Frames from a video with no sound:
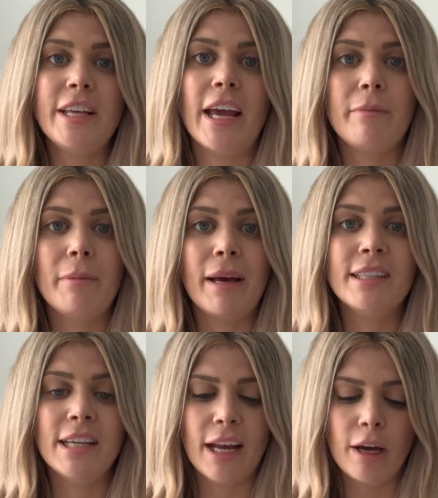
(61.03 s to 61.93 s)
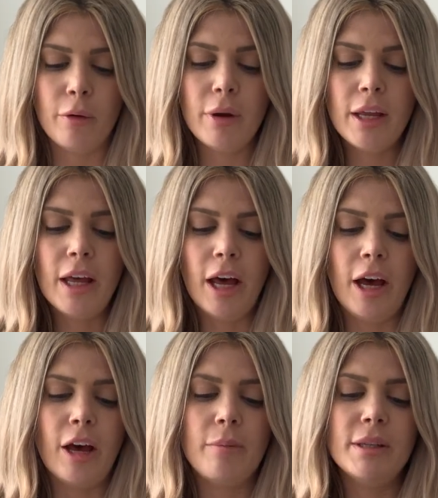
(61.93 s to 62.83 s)
getting a bit better now.
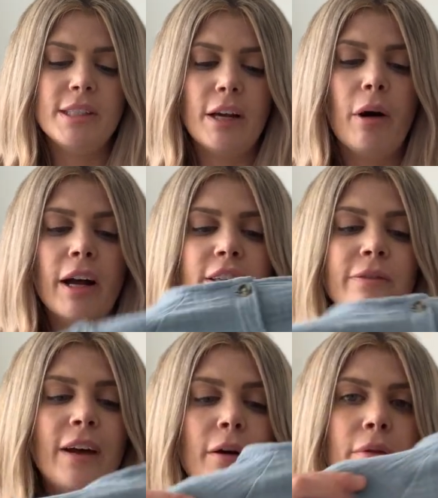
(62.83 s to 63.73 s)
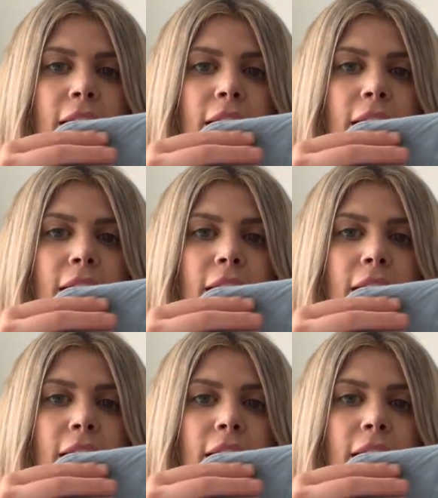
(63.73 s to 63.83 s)
So I found